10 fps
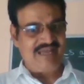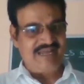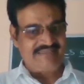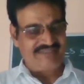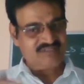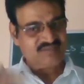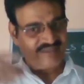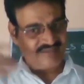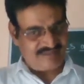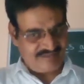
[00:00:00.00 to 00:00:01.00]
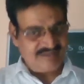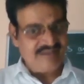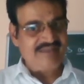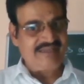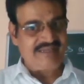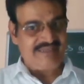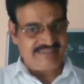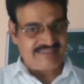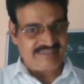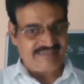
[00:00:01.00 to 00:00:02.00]
and this was the
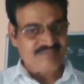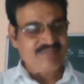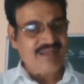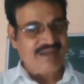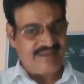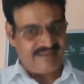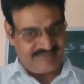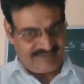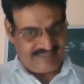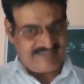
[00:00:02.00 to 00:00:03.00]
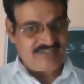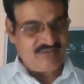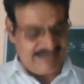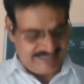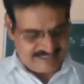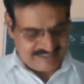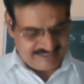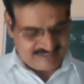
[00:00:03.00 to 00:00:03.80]
edited a new additions